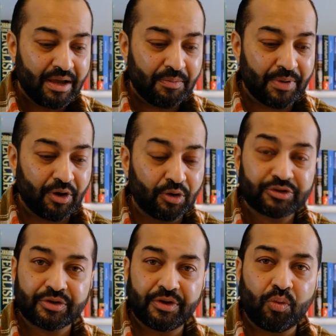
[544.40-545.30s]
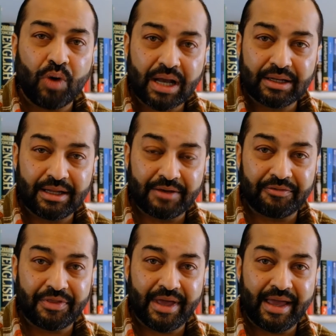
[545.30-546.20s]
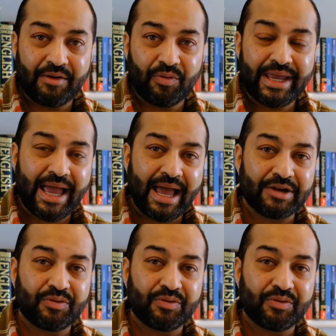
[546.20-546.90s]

but also the wildlife there. We had